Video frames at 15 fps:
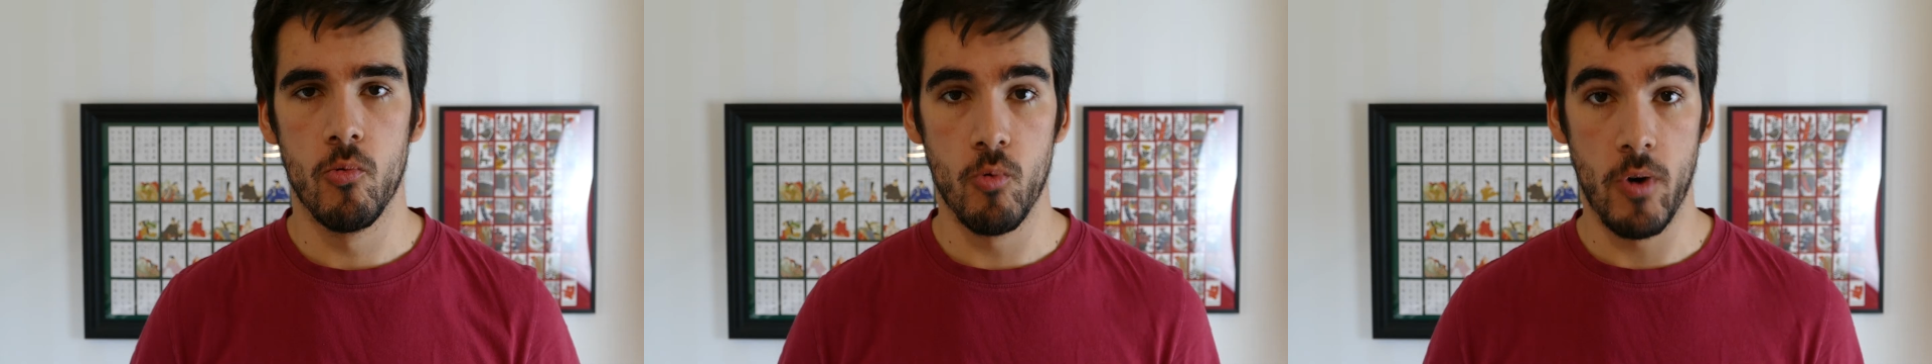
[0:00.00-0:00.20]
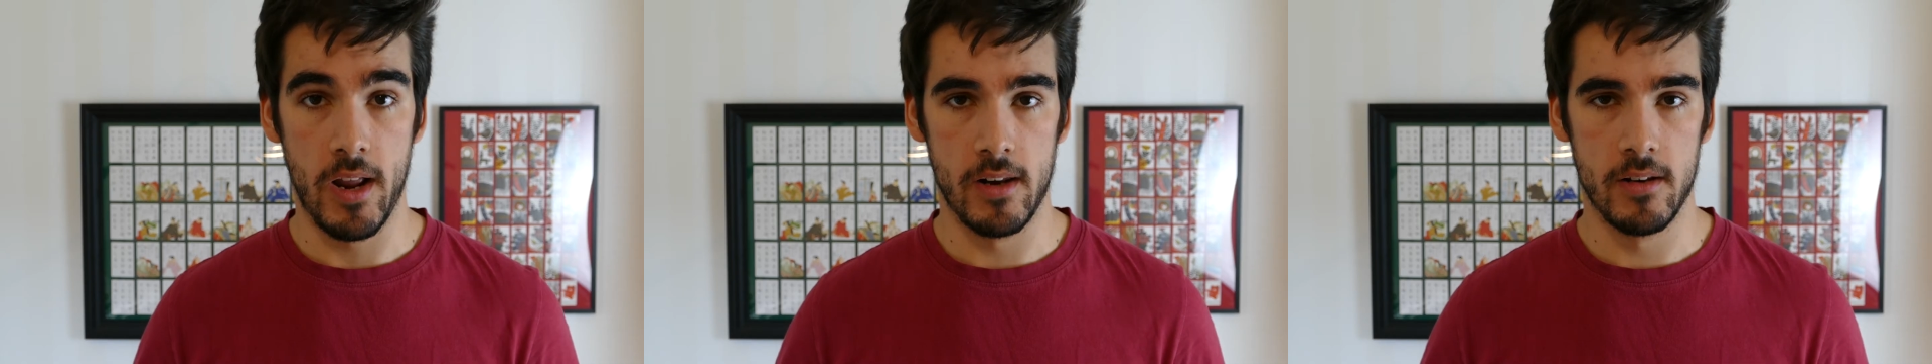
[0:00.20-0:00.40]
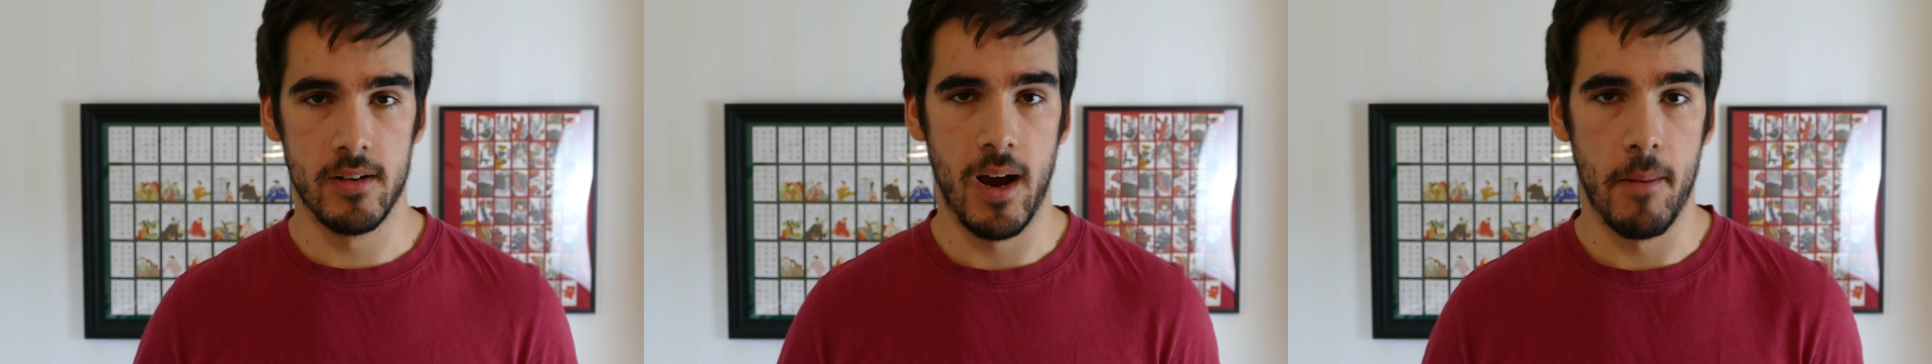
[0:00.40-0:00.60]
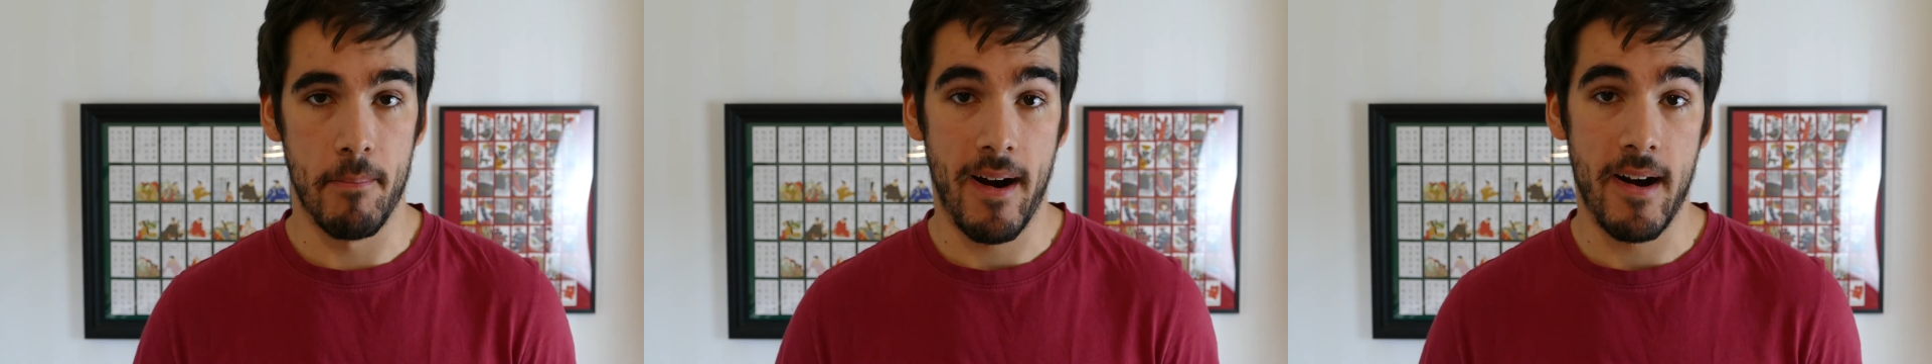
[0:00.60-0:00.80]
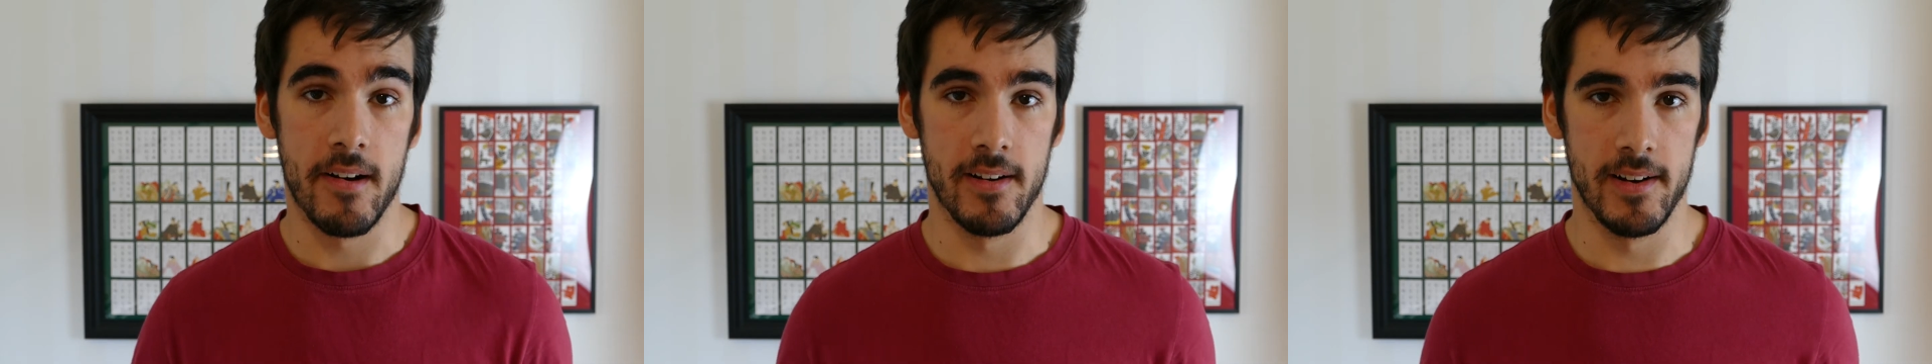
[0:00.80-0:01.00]
Well,
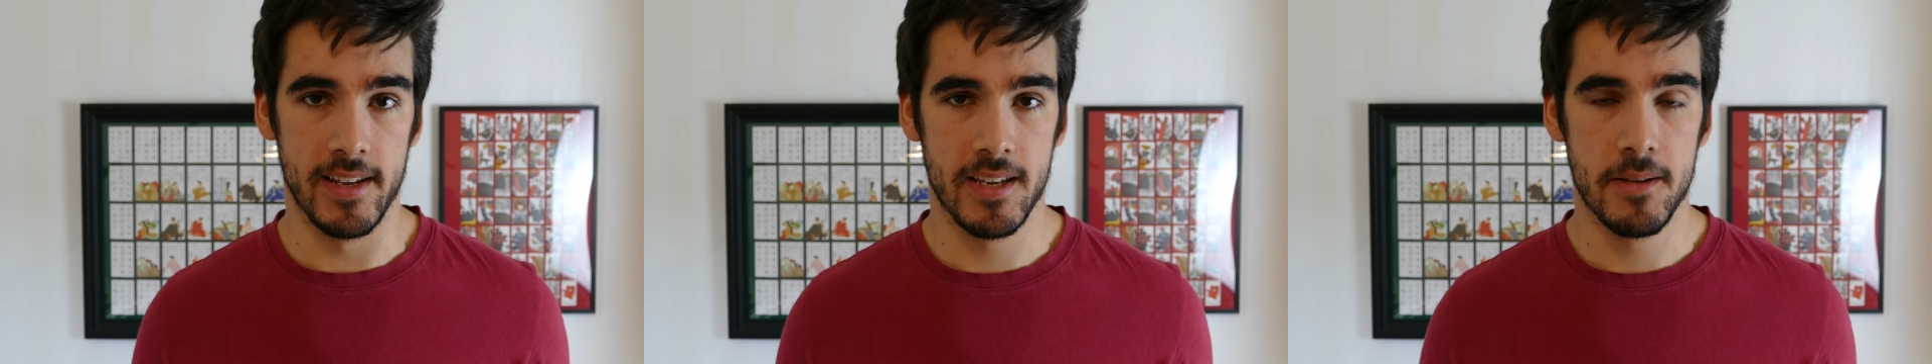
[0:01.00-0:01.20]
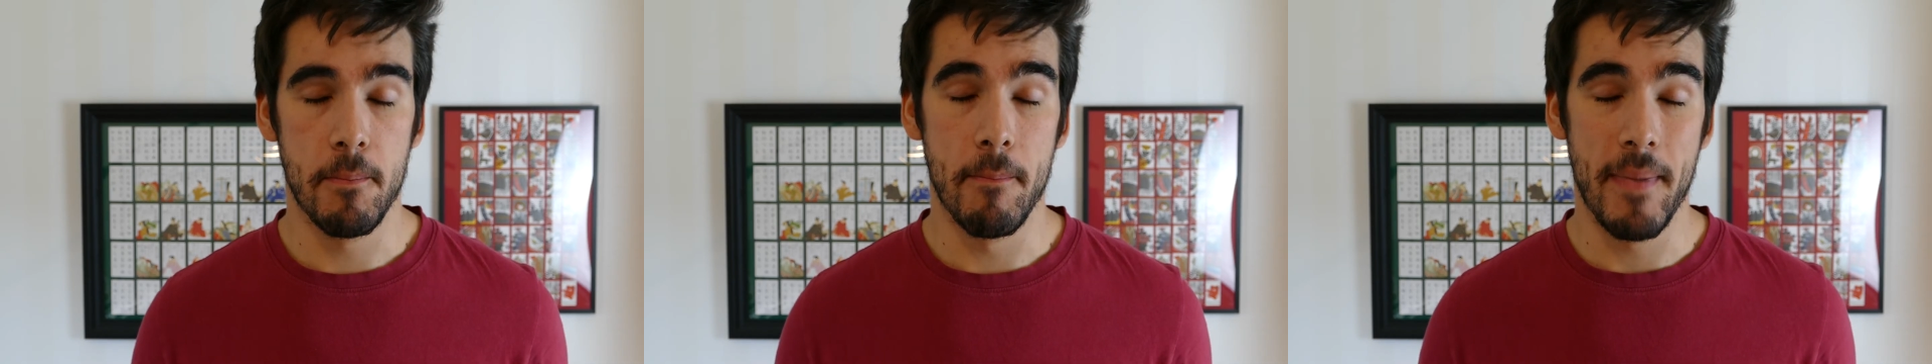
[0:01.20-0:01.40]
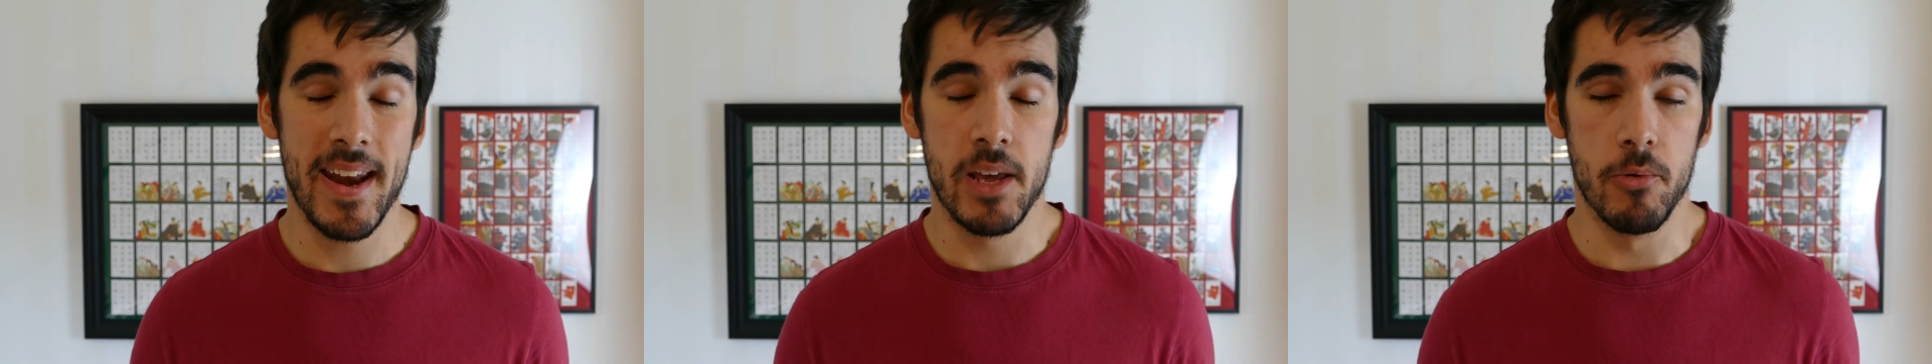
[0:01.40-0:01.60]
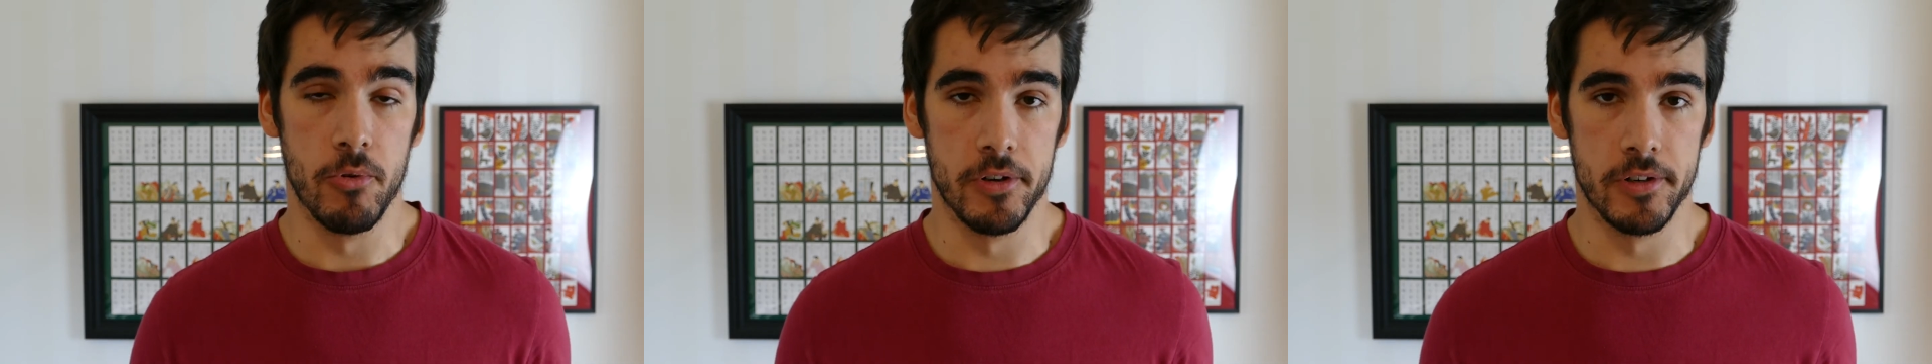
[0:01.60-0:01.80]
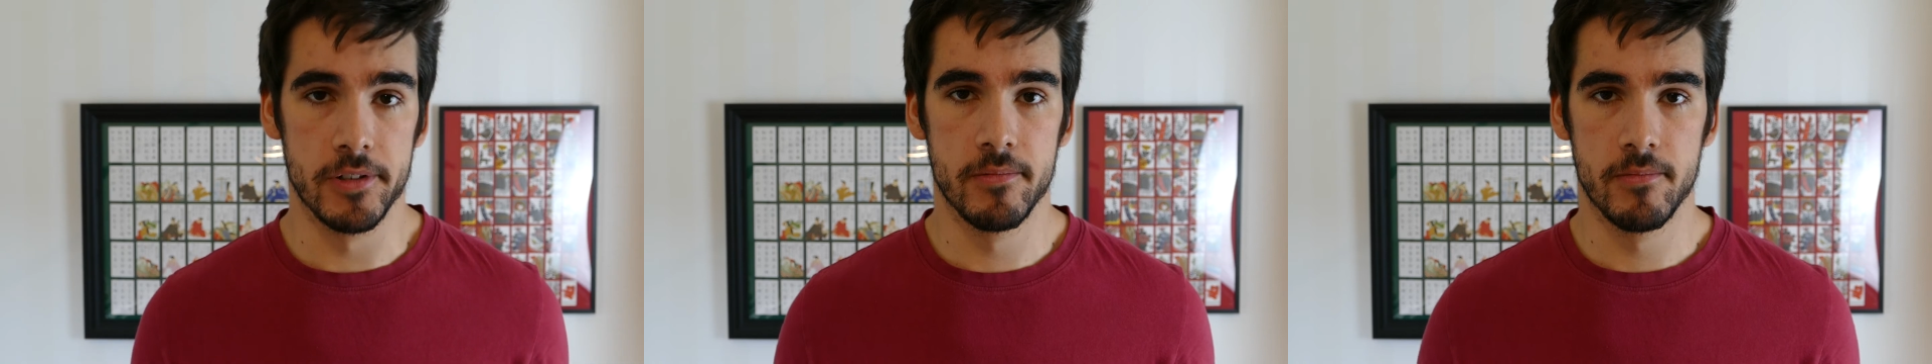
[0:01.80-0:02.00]
apparently, many
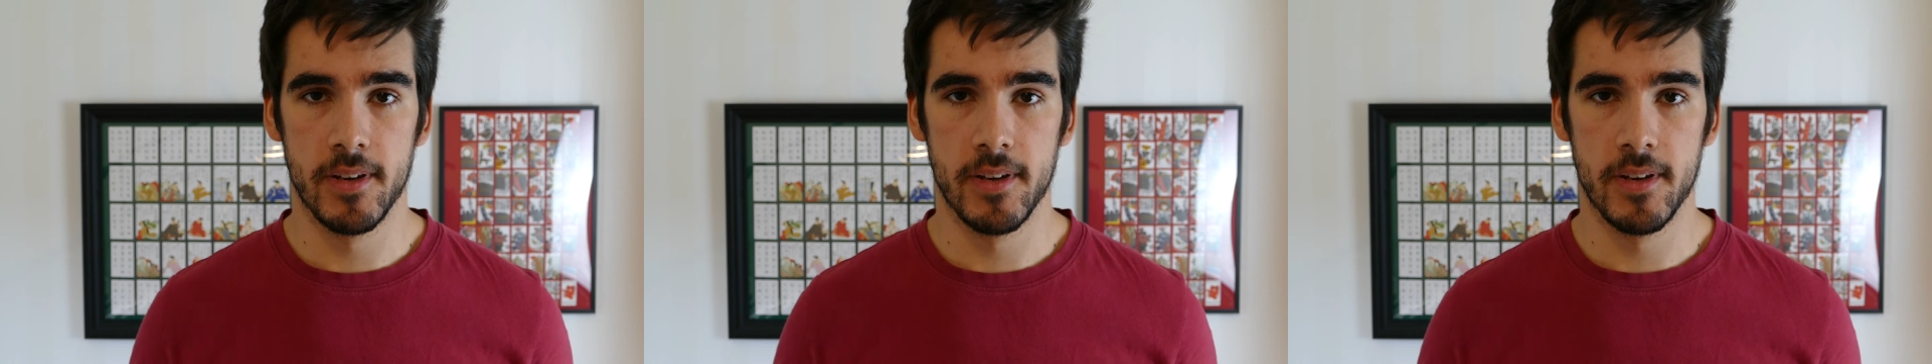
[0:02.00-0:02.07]
would.